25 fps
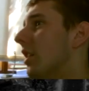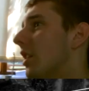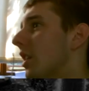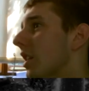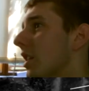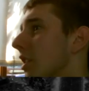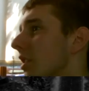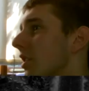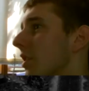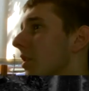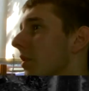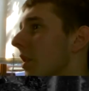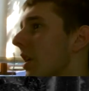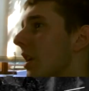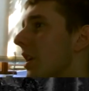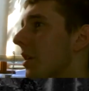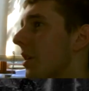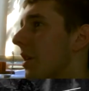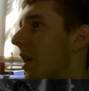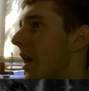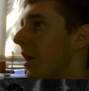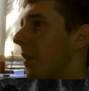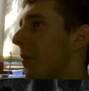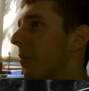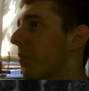They need to
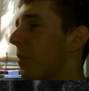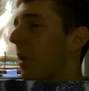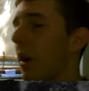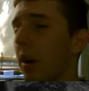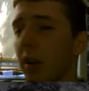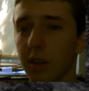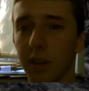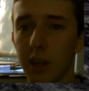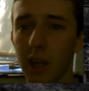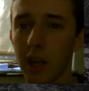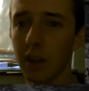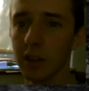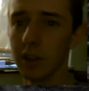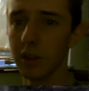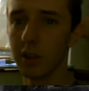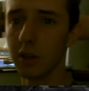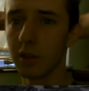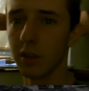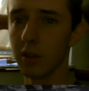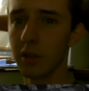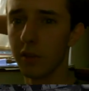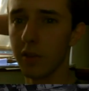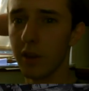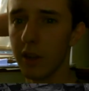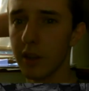really buckle down and
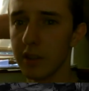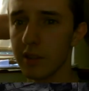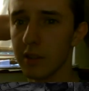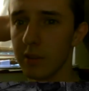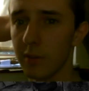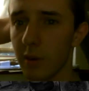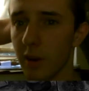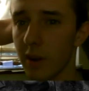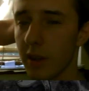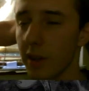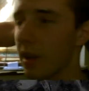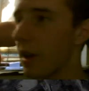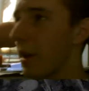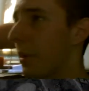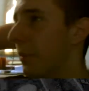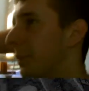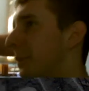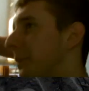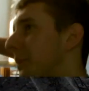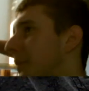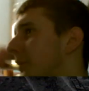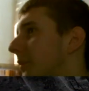do the defenses right there.